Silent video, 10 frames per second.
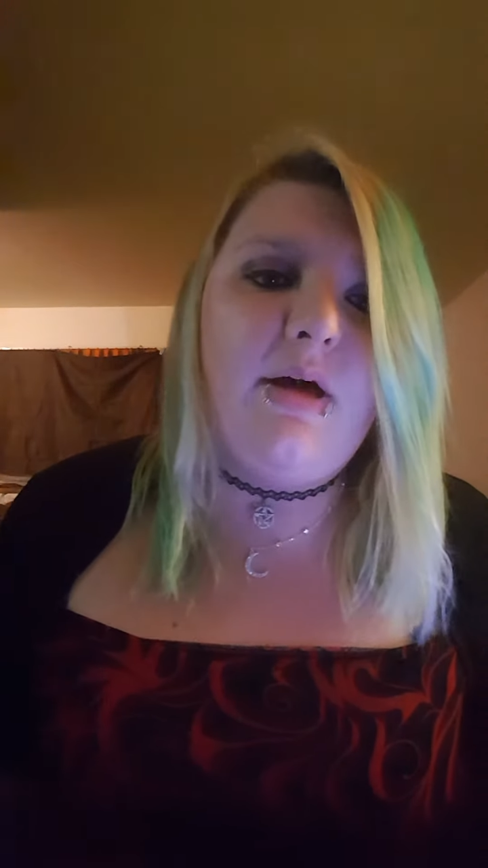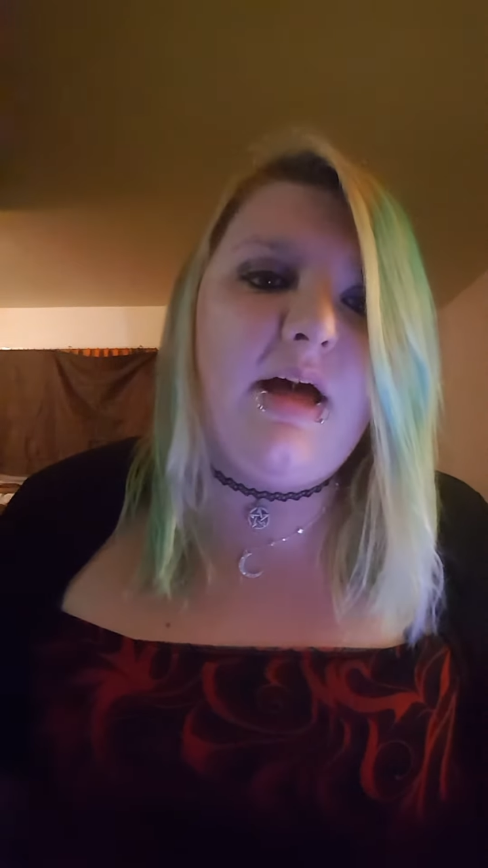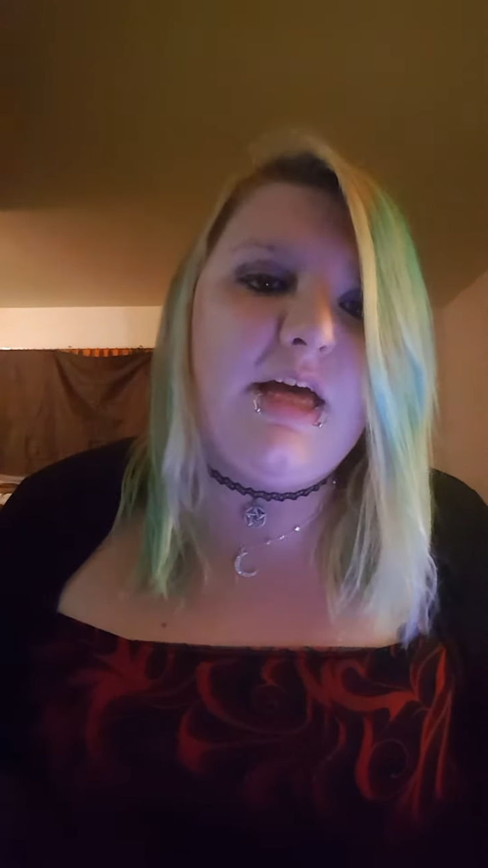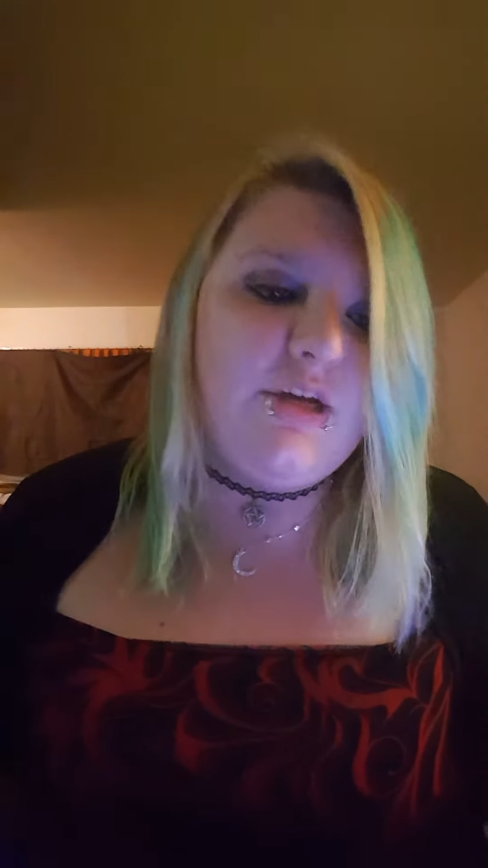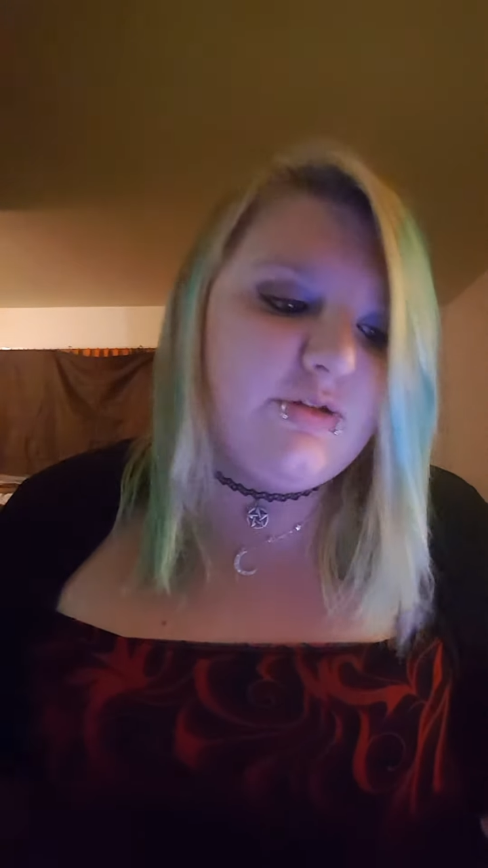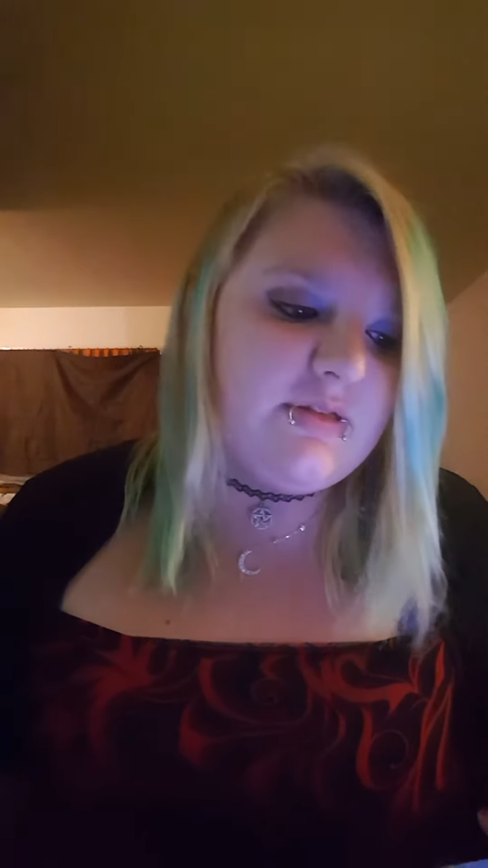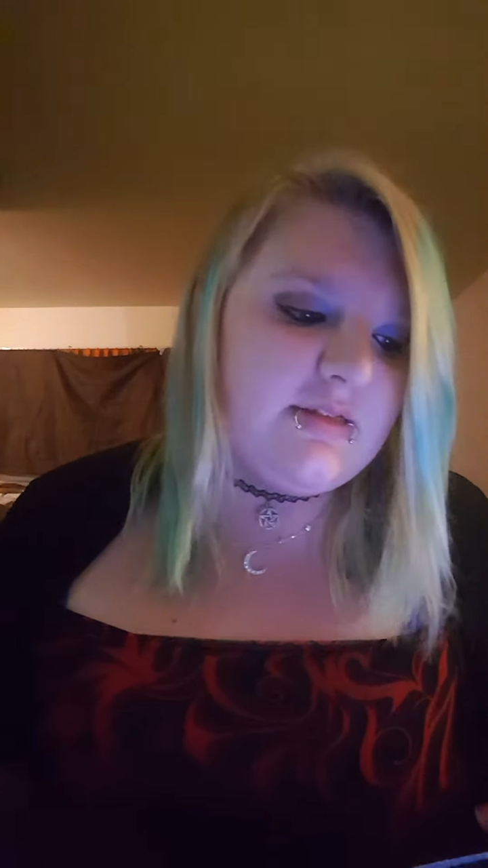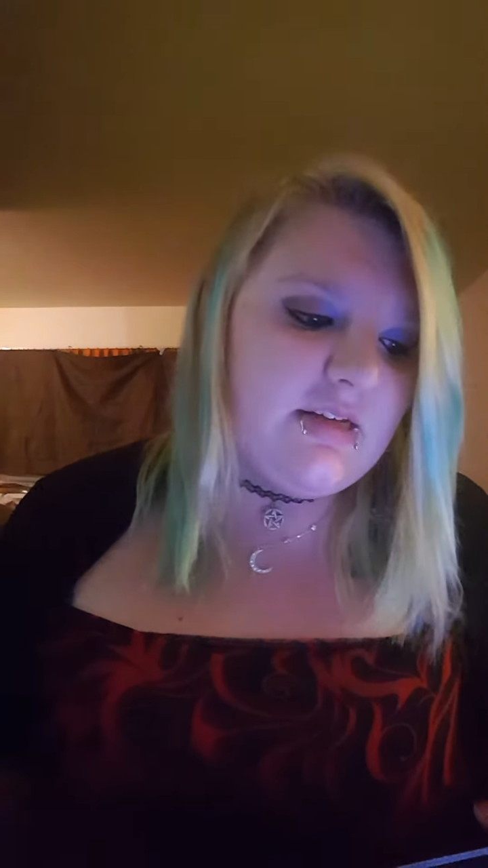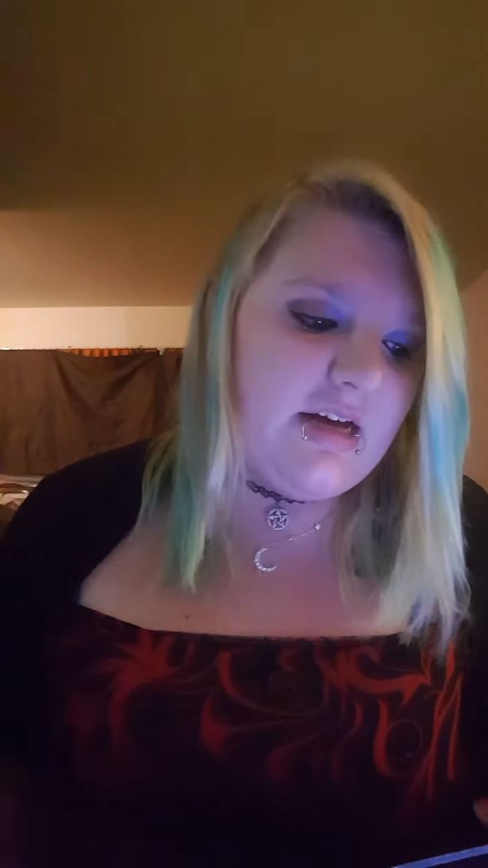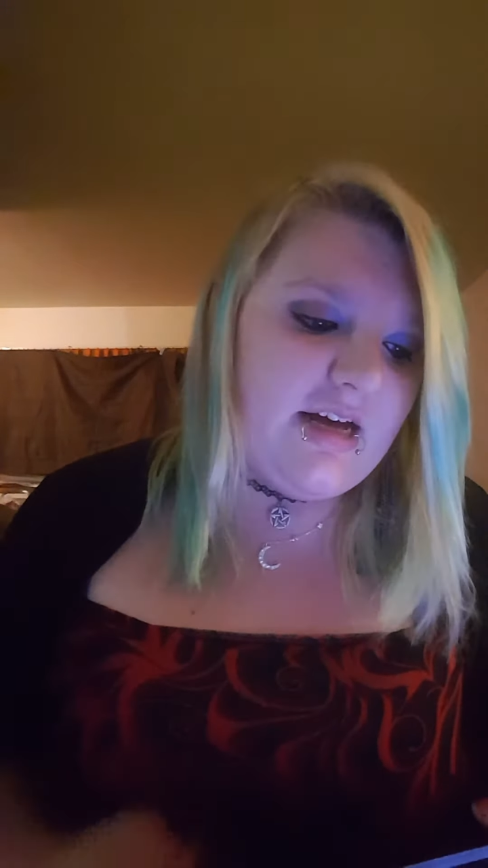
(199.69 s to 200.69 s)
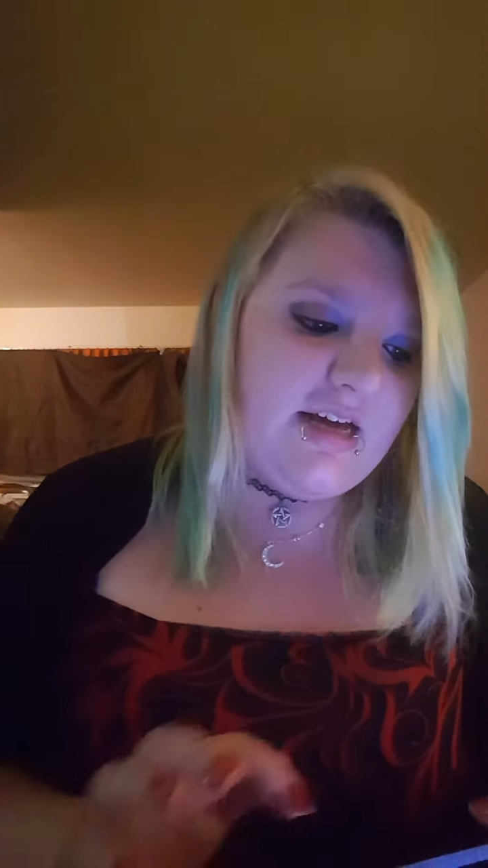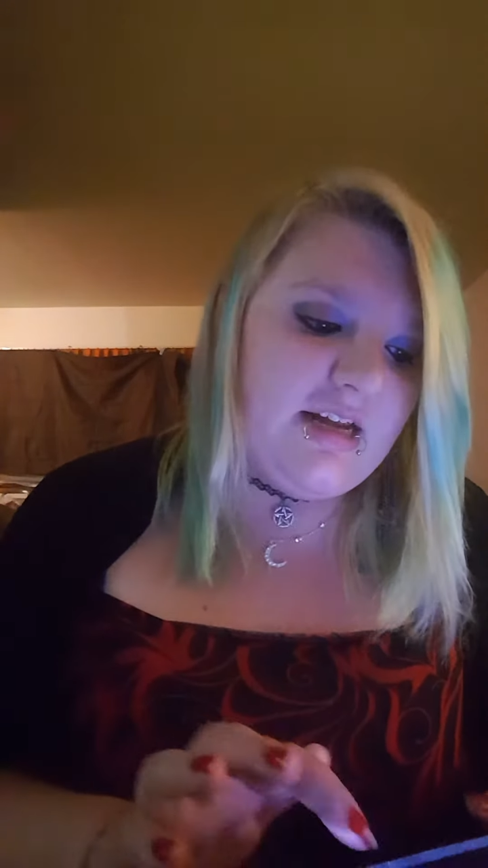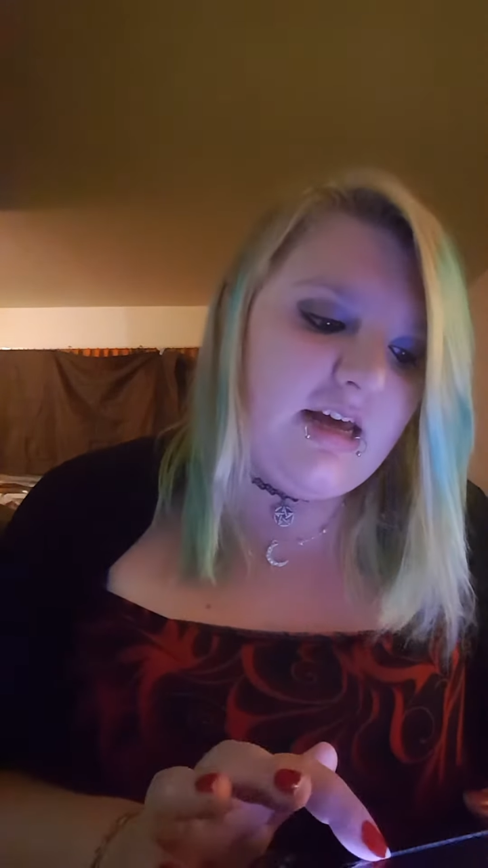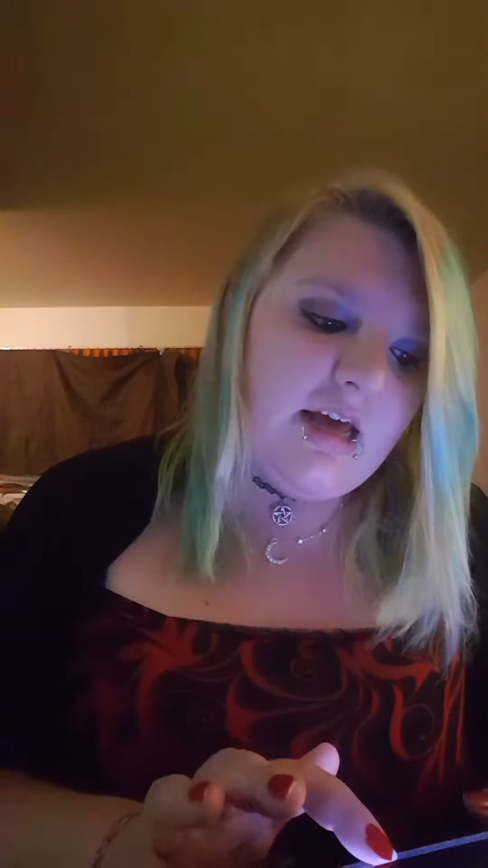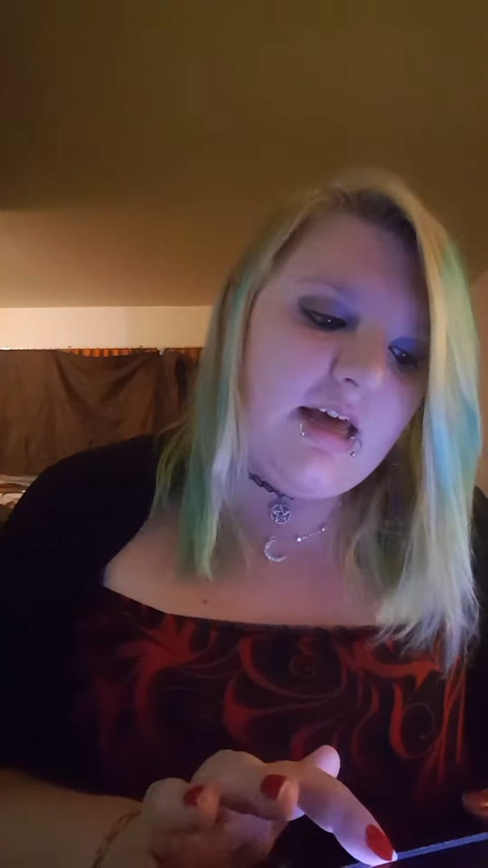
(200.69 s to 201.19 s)
by your
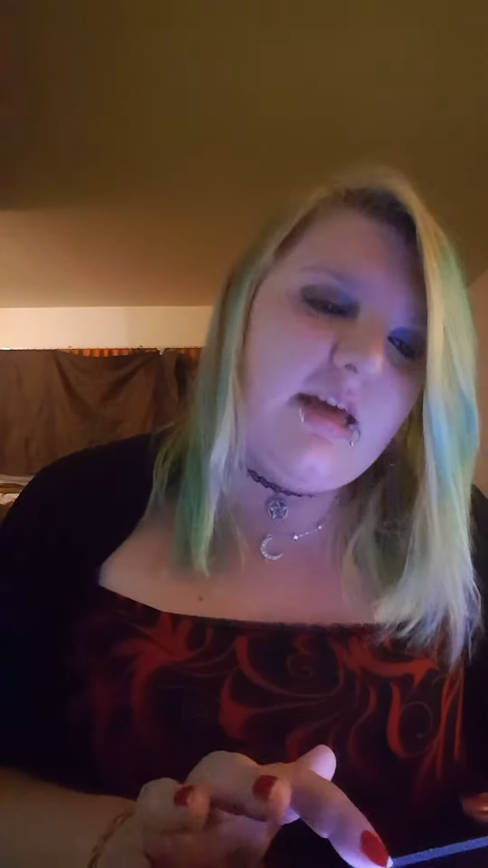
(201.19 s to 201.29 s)
side